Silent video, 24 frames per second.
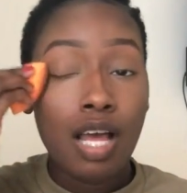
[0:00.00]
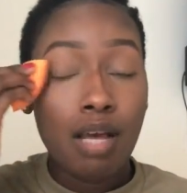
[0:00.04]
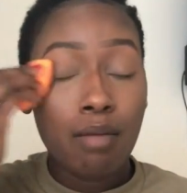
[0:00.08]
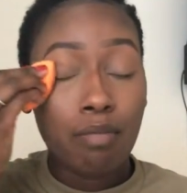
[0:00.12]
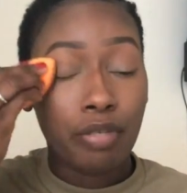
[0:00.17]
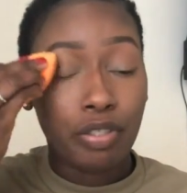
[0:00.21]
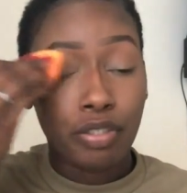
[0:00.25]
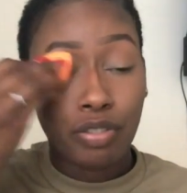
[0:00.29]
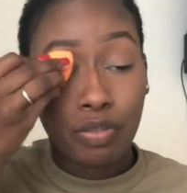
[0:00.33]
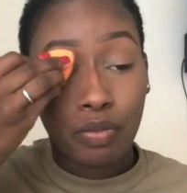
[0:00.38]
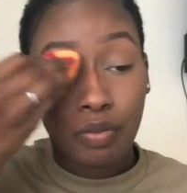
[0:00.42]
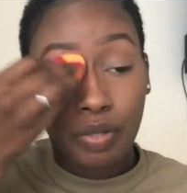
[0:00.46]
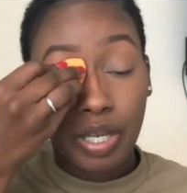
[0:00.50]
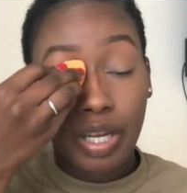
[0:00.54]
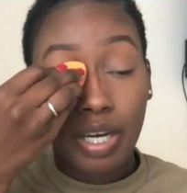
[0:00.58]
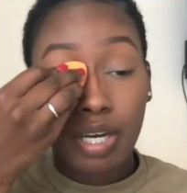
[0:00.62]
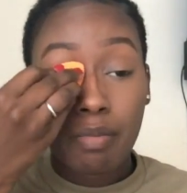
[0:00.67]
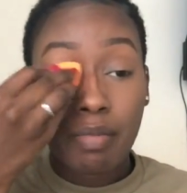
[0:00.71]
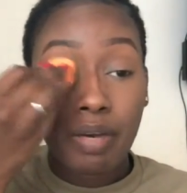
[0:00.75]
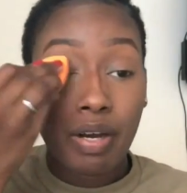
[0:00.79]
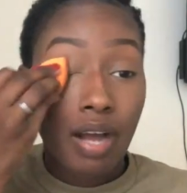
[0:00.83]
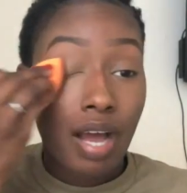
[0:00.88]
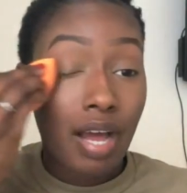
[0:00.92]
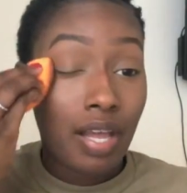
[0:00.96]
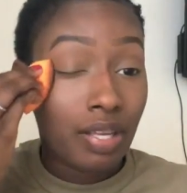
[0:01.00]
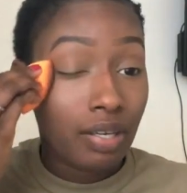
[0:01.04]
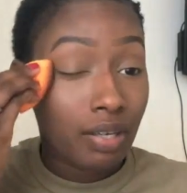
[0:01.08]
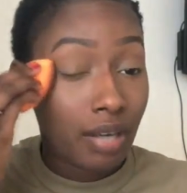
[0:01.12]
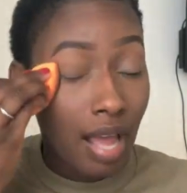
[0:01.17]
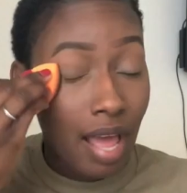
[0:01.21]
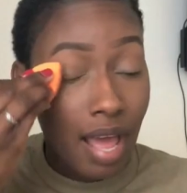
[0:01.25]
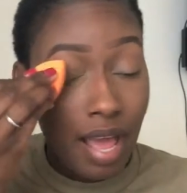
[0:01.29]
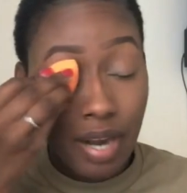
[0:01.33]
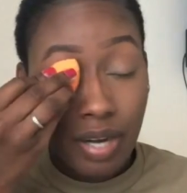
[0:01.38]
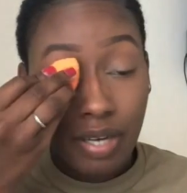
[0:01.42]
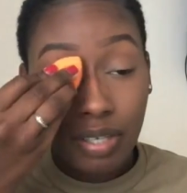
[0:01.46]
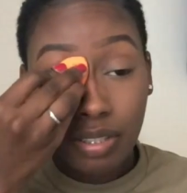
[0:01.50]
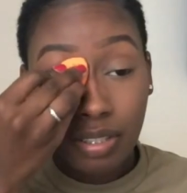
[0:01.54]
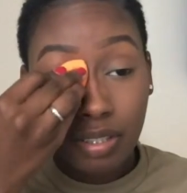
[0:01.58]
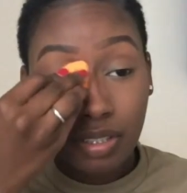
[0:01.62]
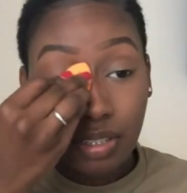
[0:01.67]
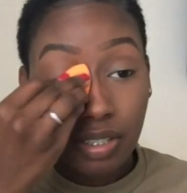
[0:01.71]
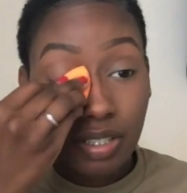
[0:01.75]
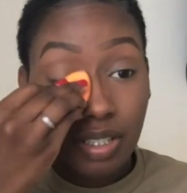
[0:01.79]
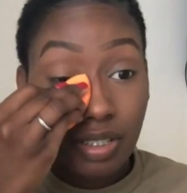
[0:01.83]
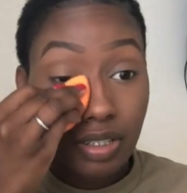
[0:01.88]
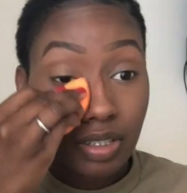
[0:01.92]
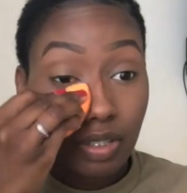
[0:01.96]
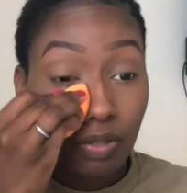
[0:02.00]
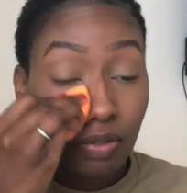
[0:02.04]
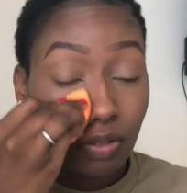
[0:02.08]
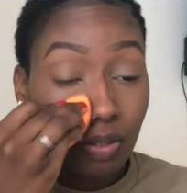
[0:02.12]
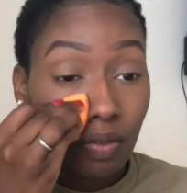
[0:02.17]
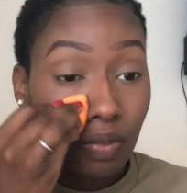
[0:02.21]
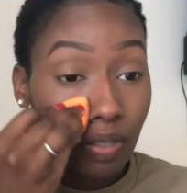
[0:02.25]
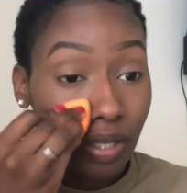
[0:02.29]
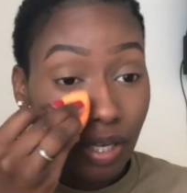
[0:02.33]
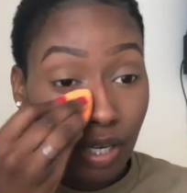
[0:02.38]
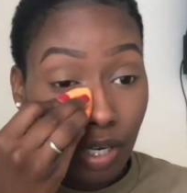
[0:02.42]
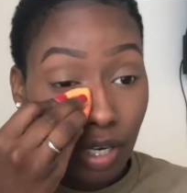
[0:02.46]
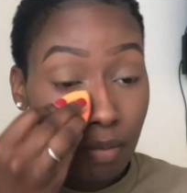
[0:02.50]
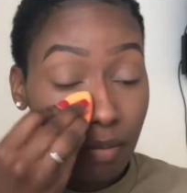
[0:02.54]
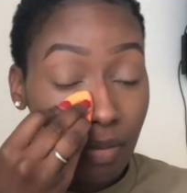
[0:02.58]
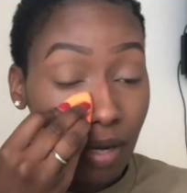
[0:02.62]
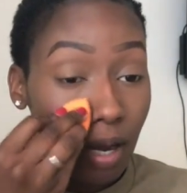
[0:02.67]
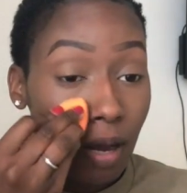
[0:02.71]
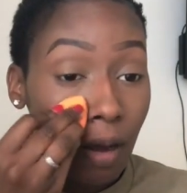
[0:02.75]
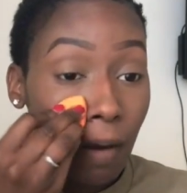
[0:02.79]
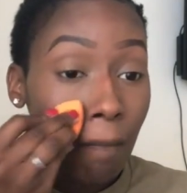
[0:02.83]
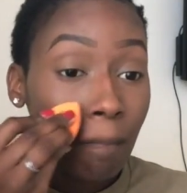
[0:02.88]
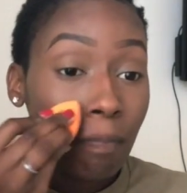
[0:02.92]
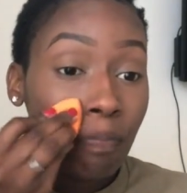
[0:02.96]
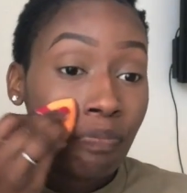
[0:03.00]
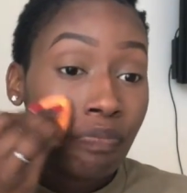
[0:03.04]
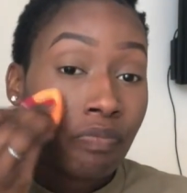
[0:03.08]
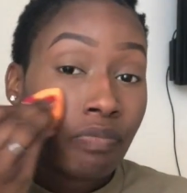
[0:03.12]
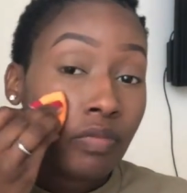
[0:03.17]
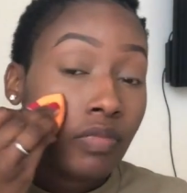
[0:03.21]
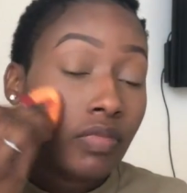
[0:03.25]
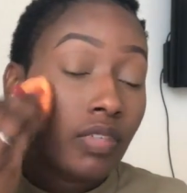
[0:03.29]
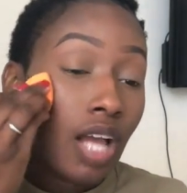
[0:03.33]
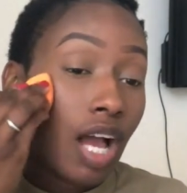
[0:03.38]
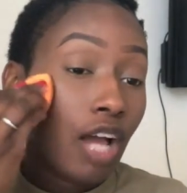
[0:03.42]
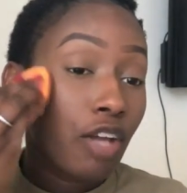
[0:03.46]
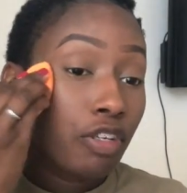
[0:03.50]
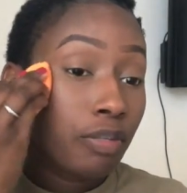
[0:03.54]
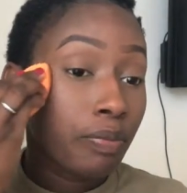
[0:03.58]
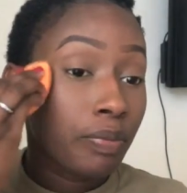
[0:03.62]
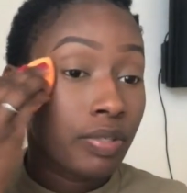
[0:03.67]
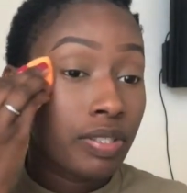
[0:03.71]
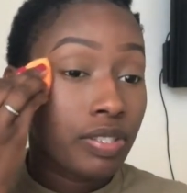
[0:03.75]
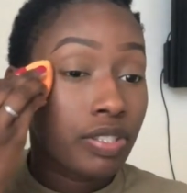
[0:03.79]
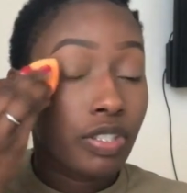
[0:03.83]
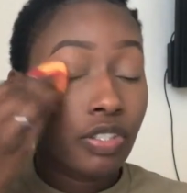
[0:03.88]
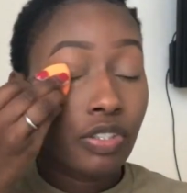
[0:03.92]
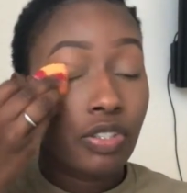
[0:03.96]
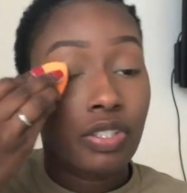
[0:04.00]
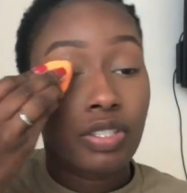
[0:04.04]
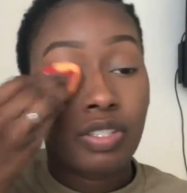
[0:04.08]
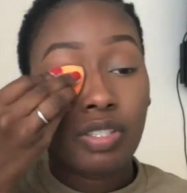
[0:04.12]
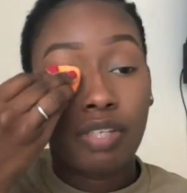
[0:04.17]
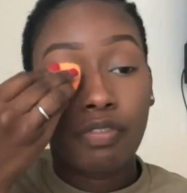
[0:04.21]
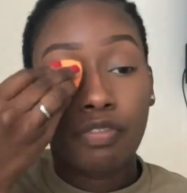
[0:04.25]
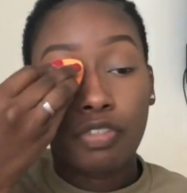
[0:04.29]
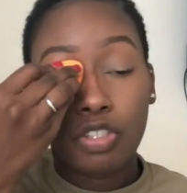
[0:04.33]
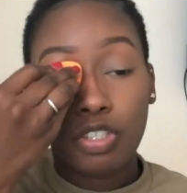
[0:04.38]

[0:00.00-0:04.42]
but you don't care about how your hair looks, and you don't care about how you present yourself.